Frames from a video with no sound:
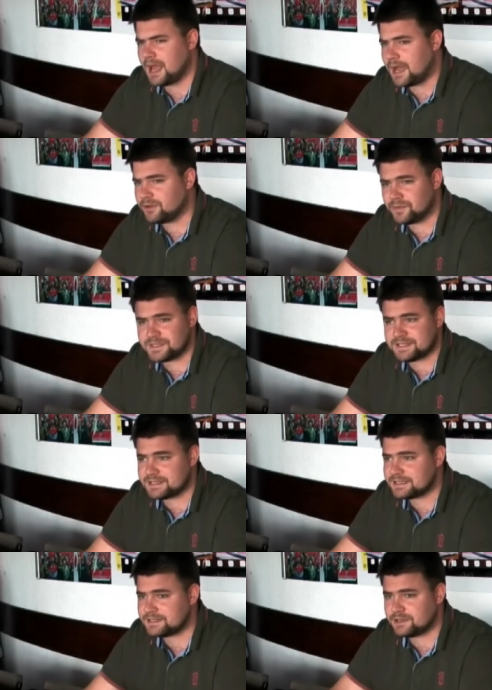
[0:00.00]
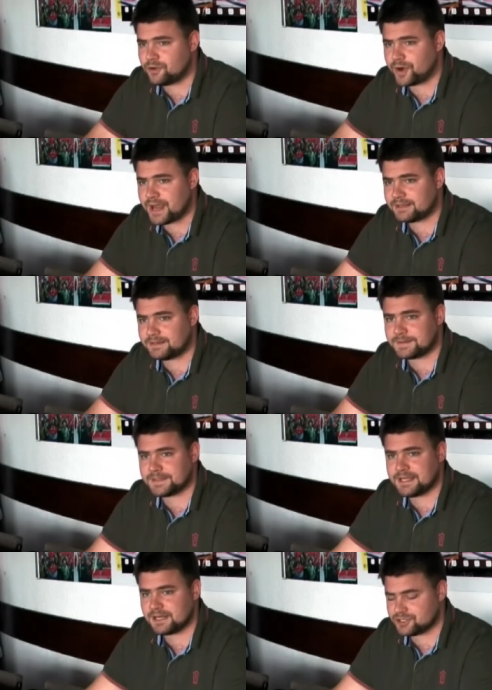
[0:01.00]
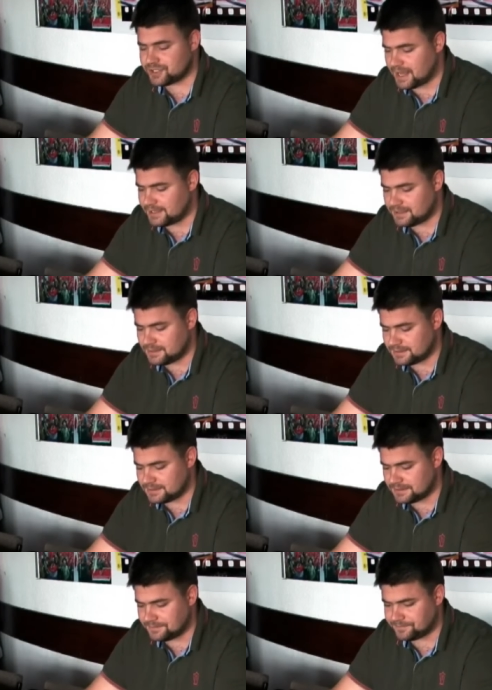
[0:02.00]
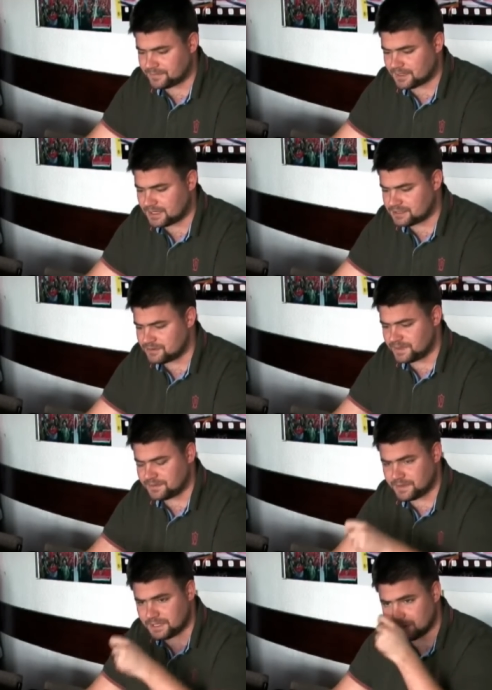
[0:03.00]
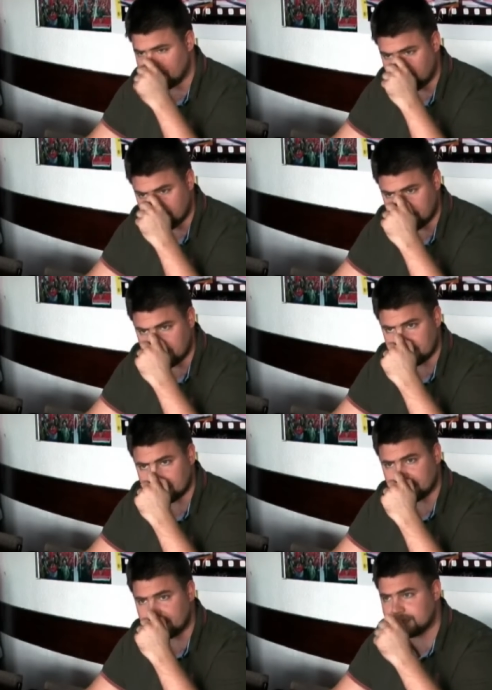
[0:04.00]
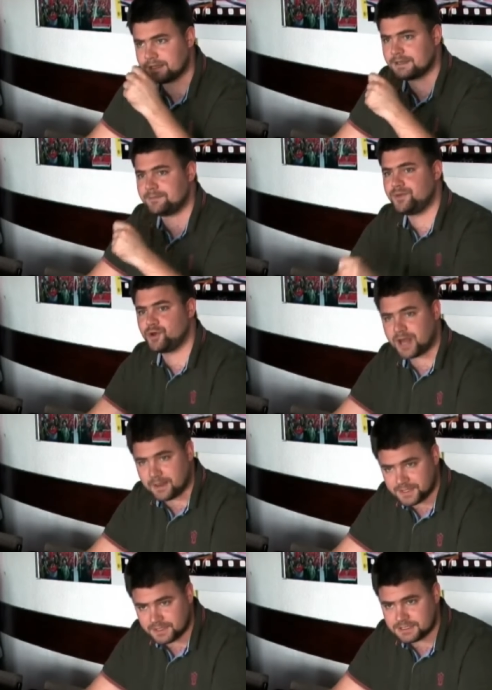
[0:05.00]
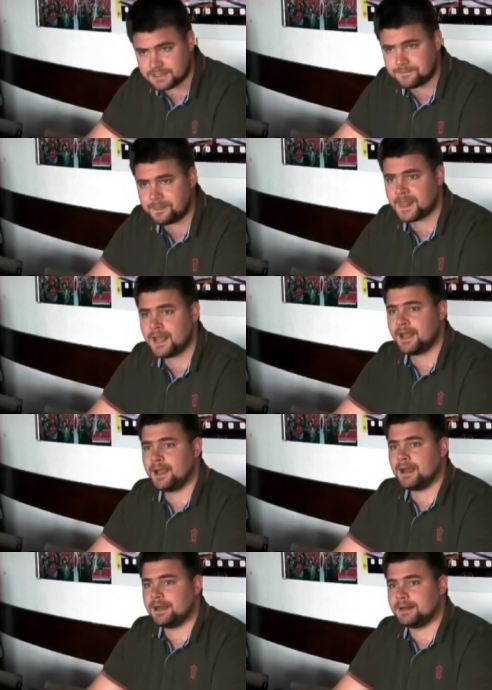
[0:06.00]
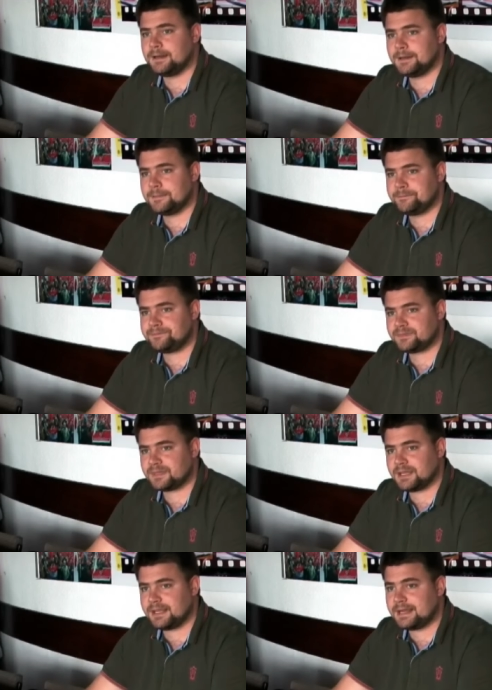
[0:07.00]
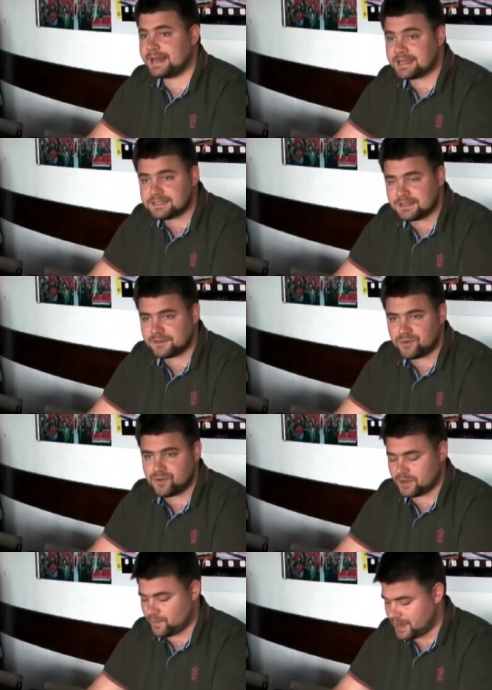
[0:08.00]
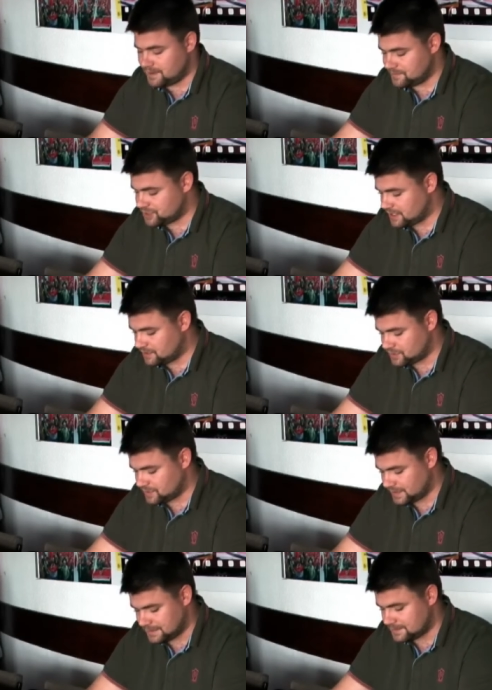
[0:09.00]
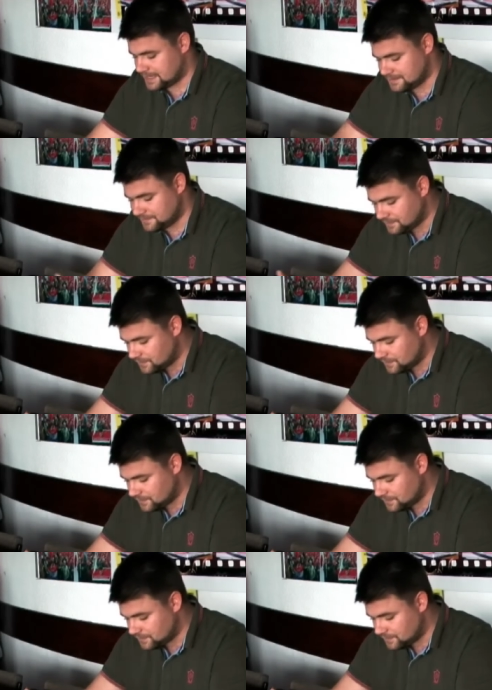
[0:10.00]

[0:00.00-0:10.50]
I know what's the correct uh, English title, um, in Slovene we, we made uh, Pure Capitalism, um, an excellent book where Michel Husson himself